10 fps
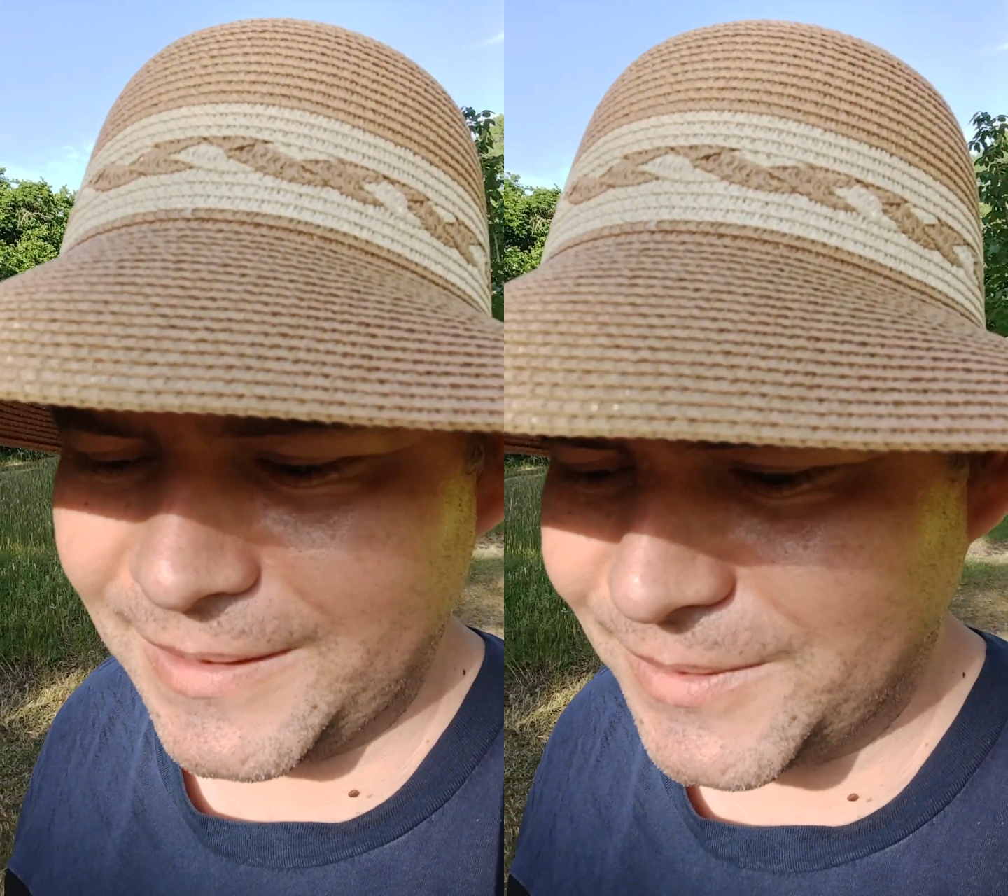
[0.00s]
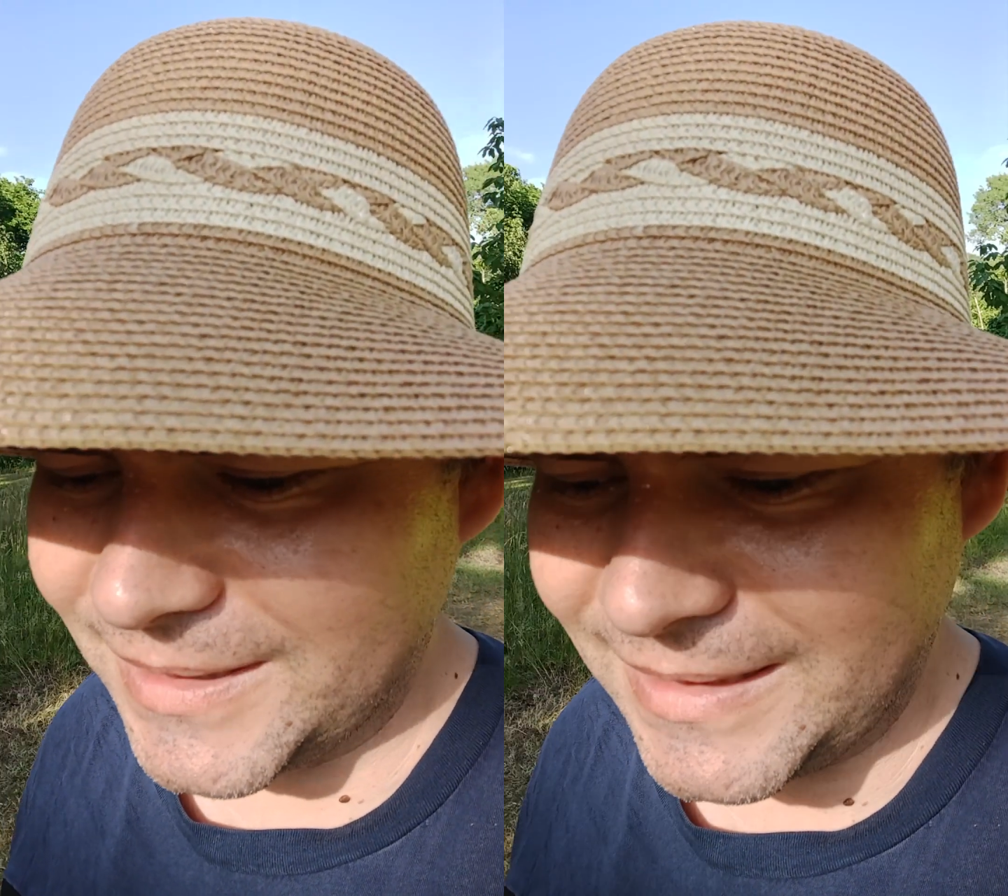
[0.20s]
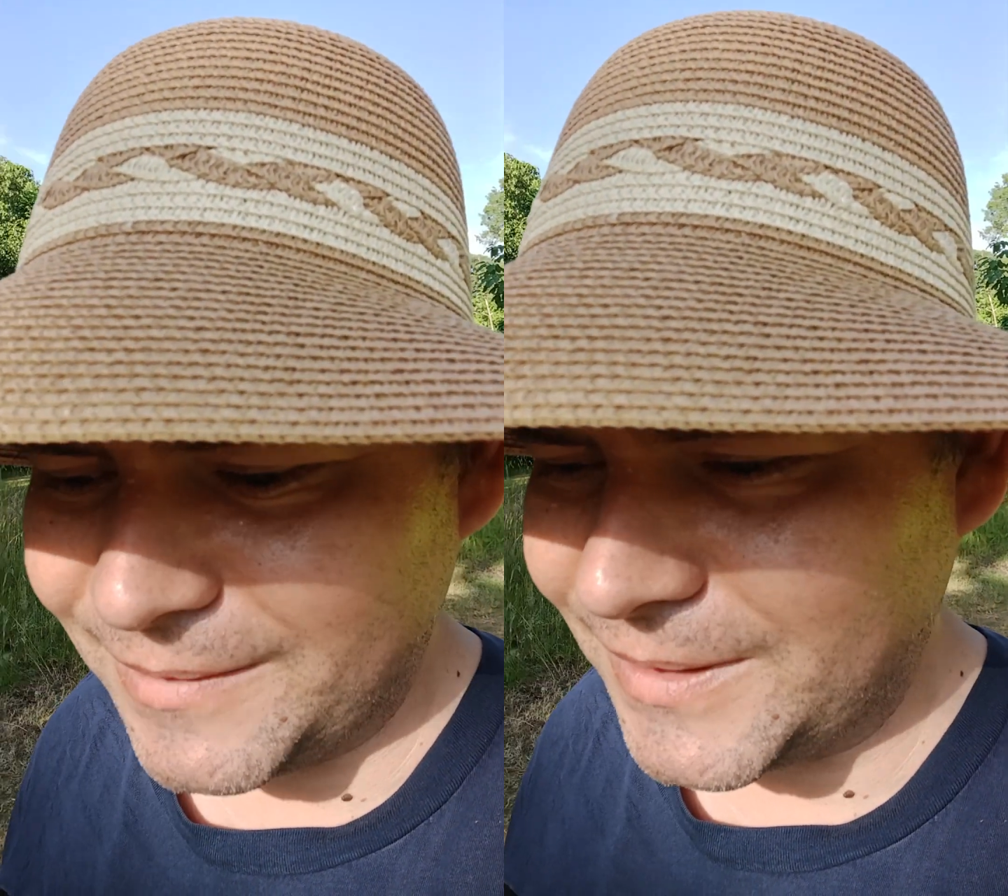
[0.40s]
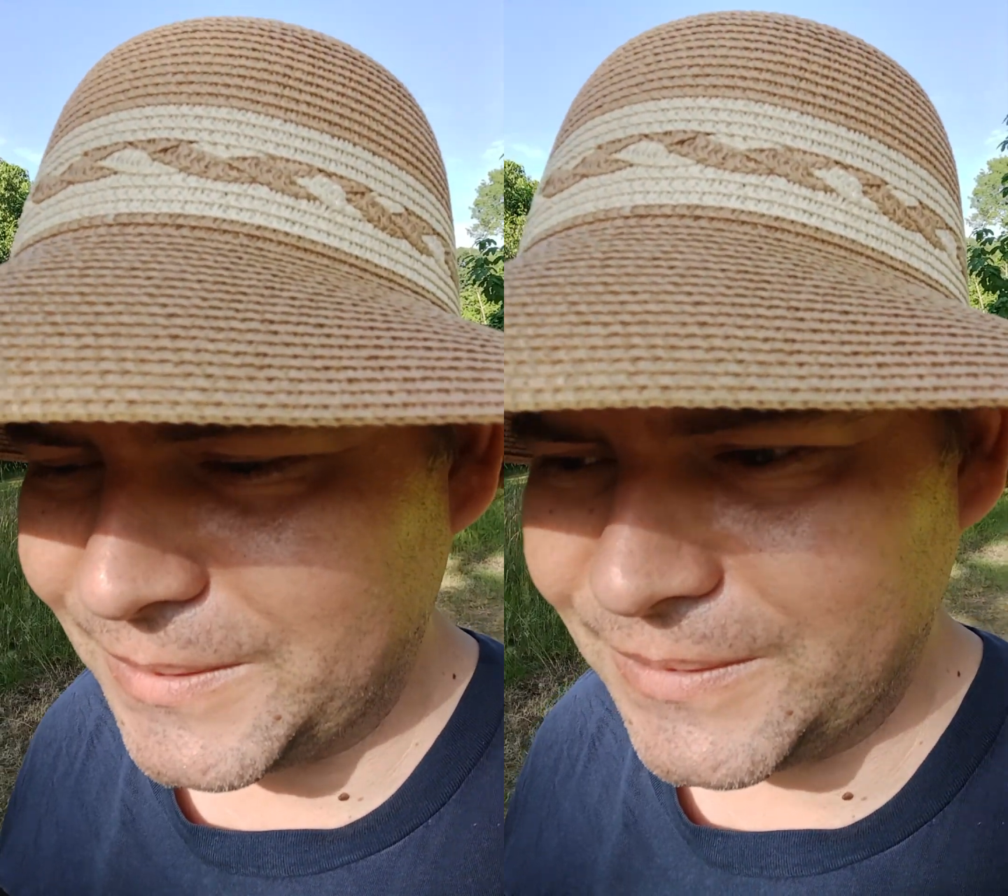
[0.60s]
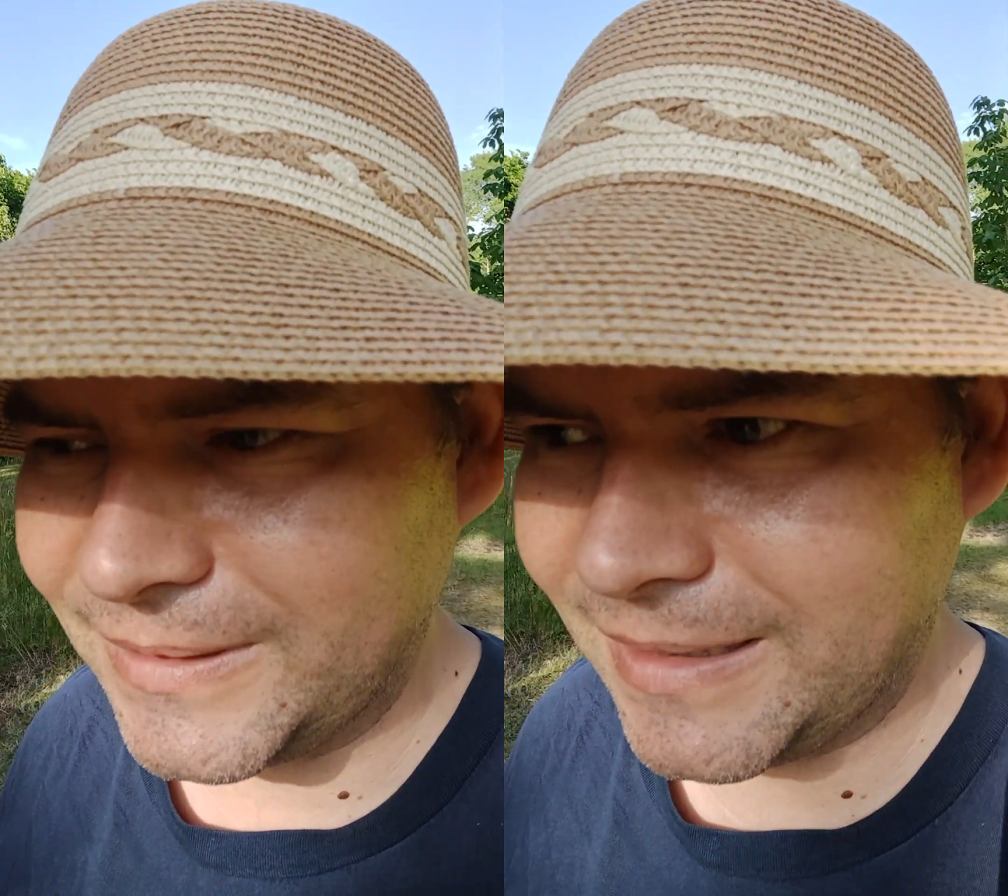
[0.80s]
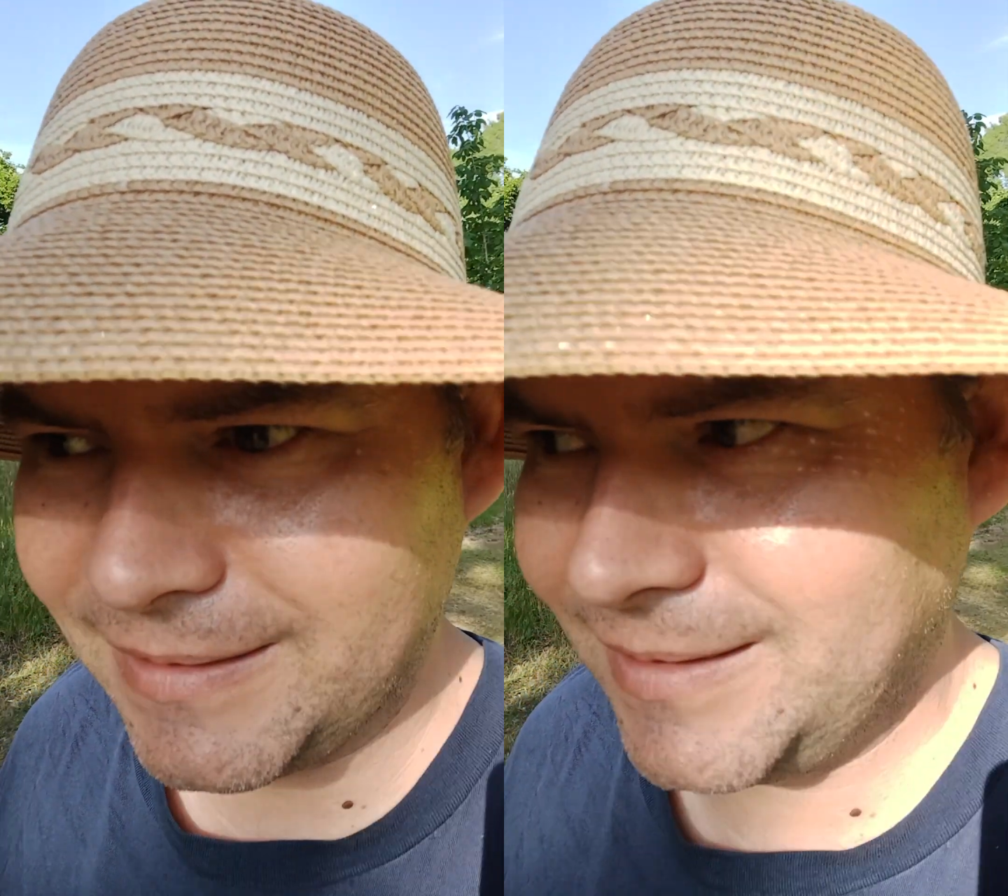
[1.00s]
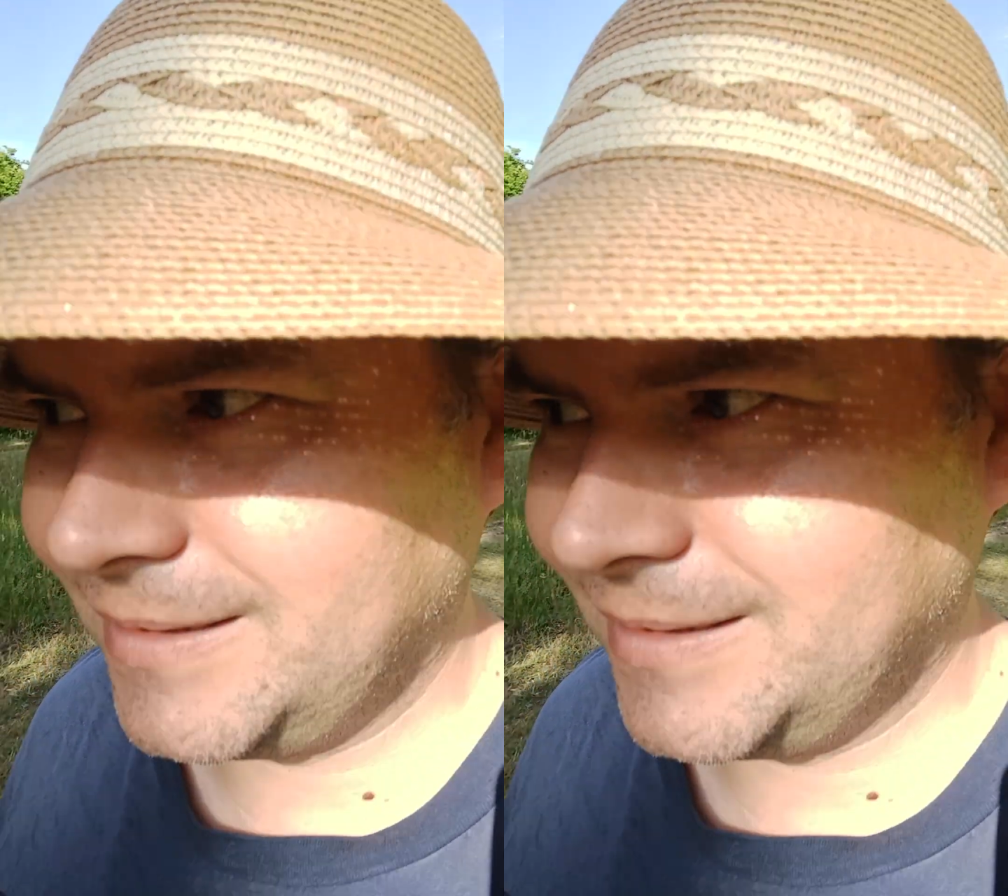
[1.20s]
I was there we couldn't get